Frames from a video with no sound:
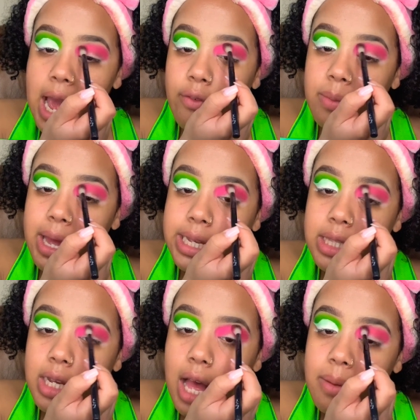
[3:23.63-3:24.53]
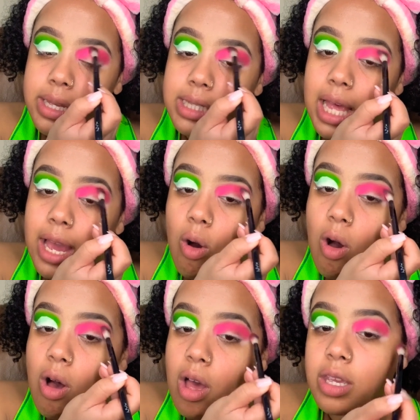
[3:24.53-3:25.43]
everybody's in the comments like,
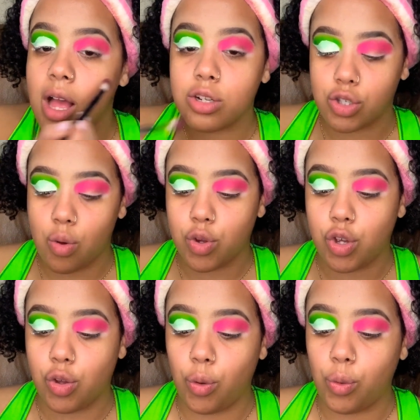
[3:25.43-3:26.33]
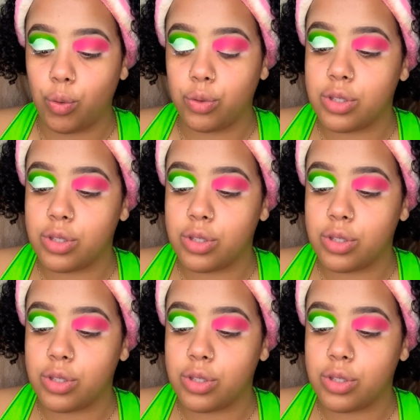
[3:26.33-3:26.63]
oh, y'all are so cute.